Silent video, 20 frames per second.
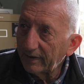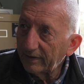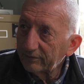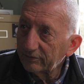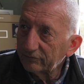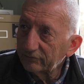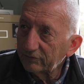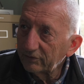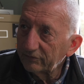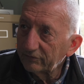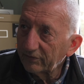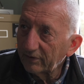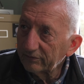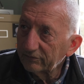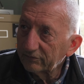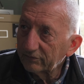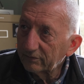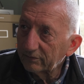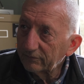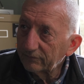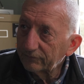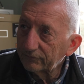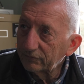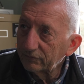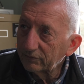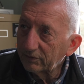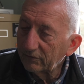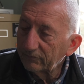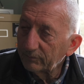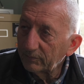energy sensitive
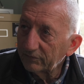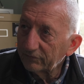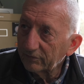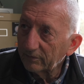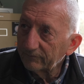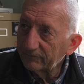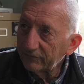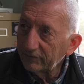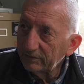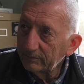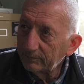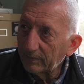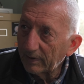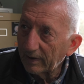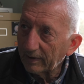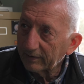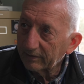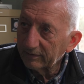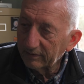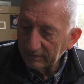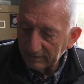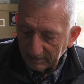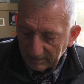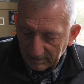to give me some feedback.